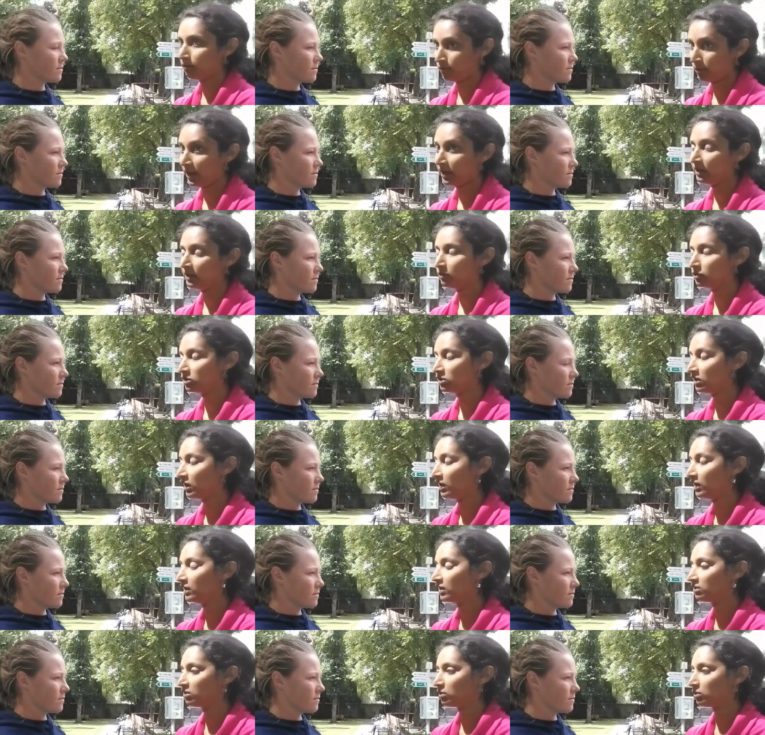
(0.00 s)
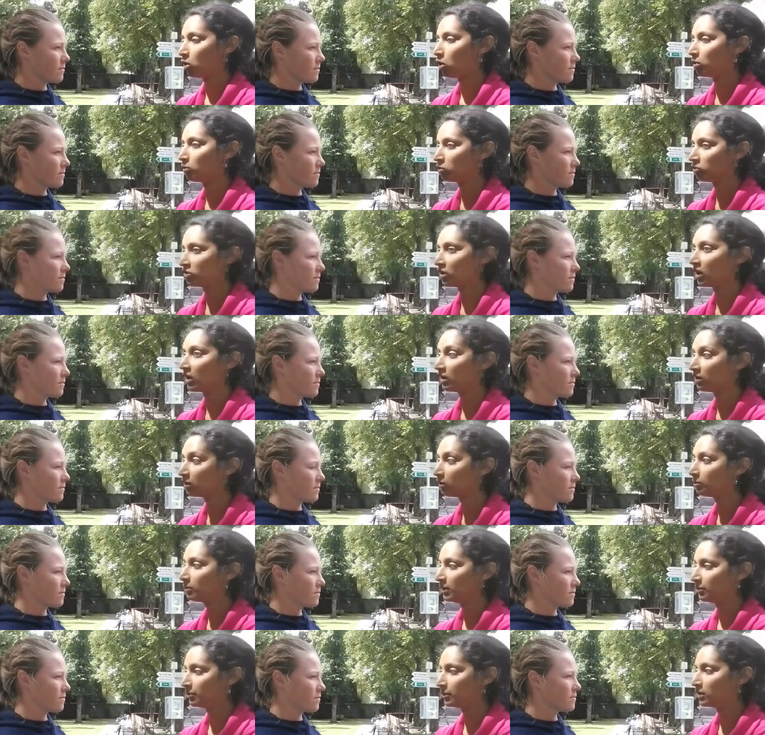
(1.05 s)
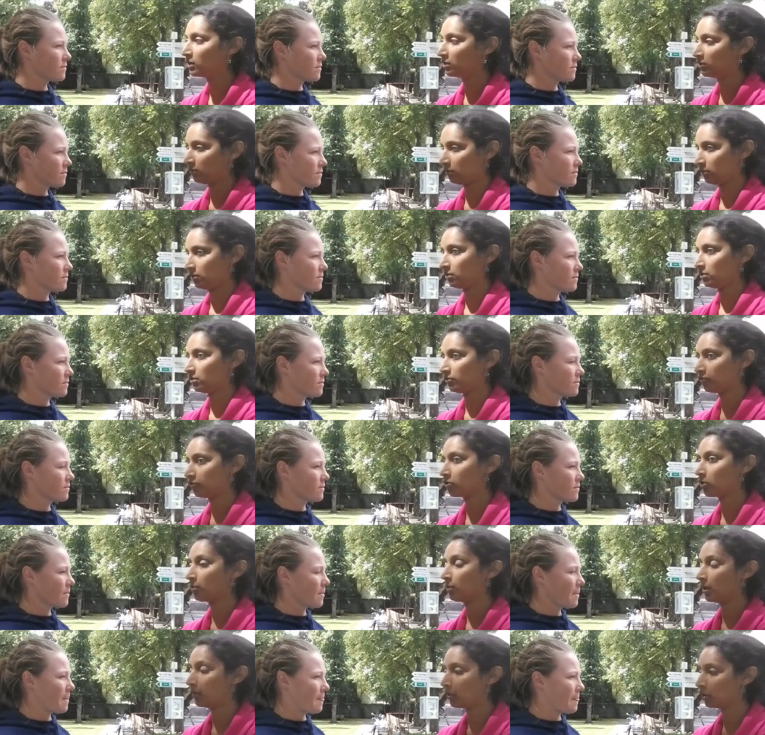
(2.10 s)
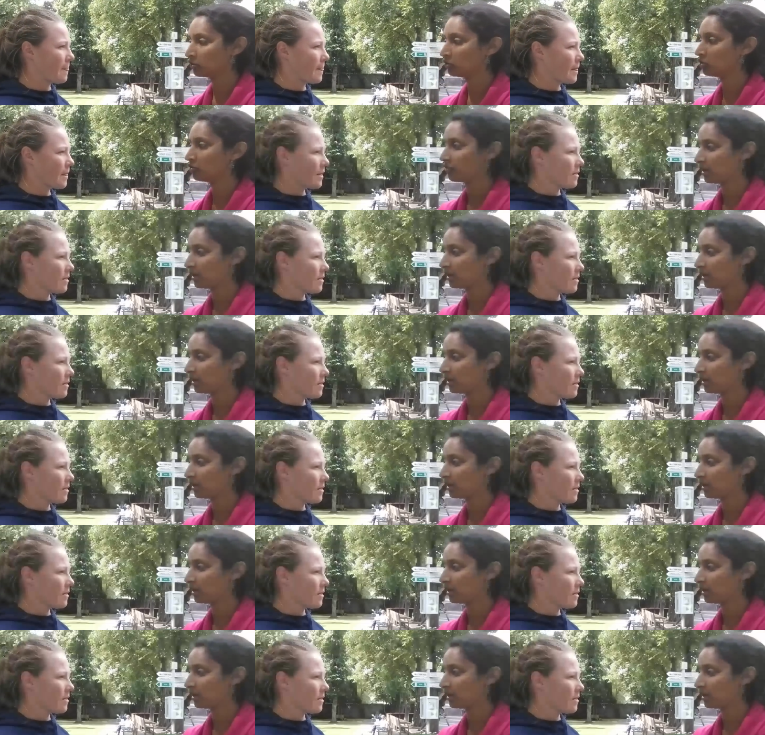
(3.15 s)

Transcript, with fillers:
Speaker 1: Henry was telling us, almost 100 people from amongst your